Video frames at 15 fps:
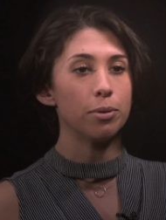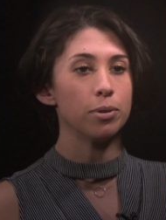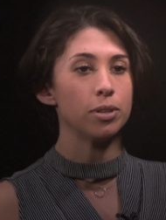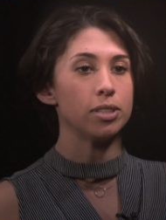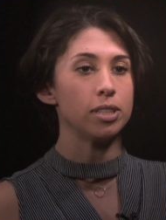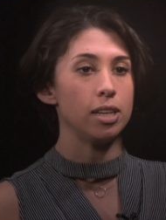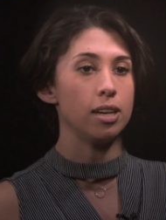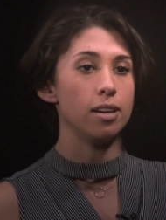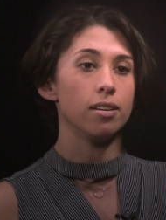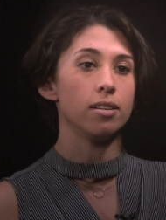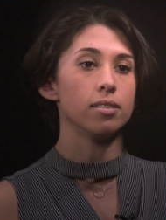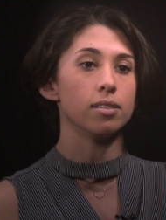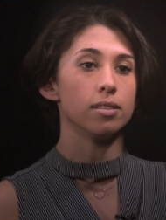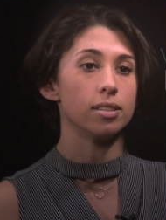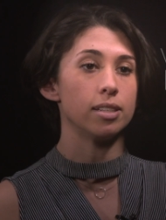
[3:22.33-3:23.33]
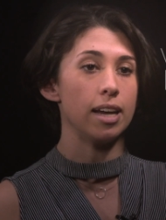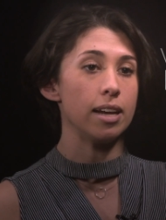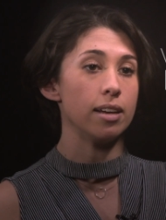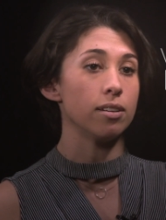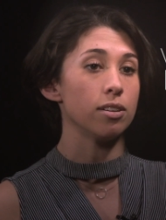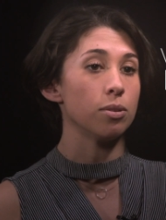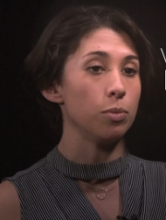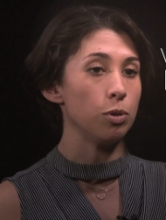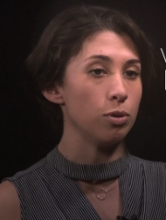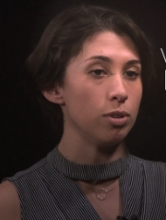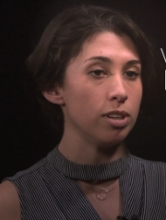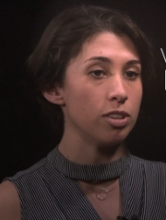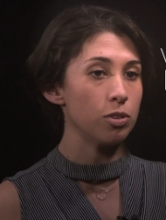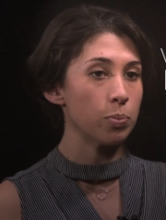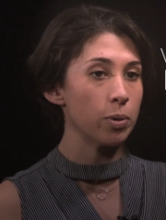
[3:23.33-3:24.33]
that we're seeing sustained
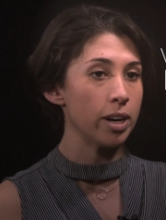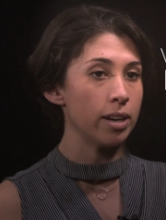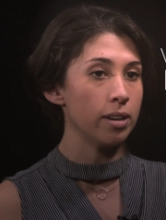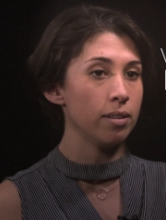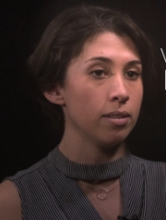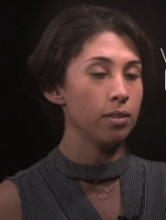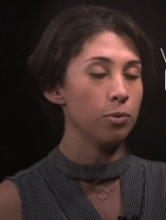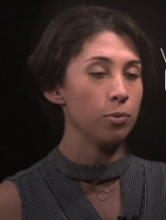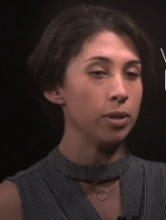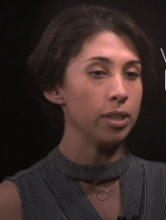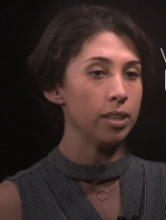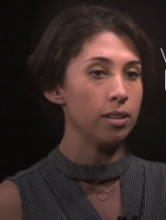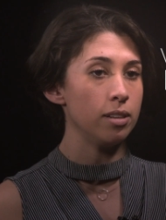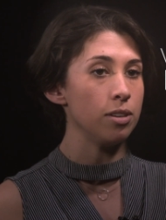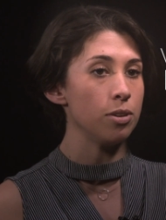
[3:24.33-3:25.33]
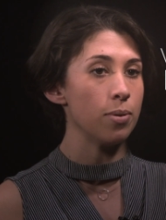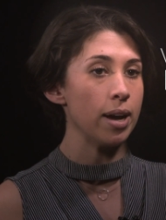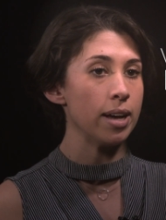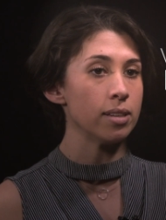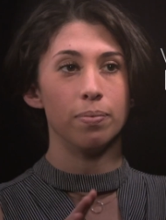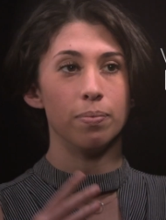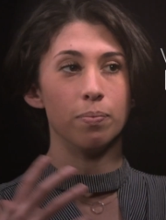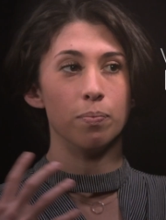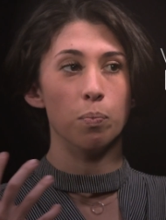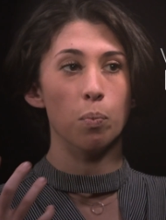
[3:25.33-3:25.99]
community spread within the US,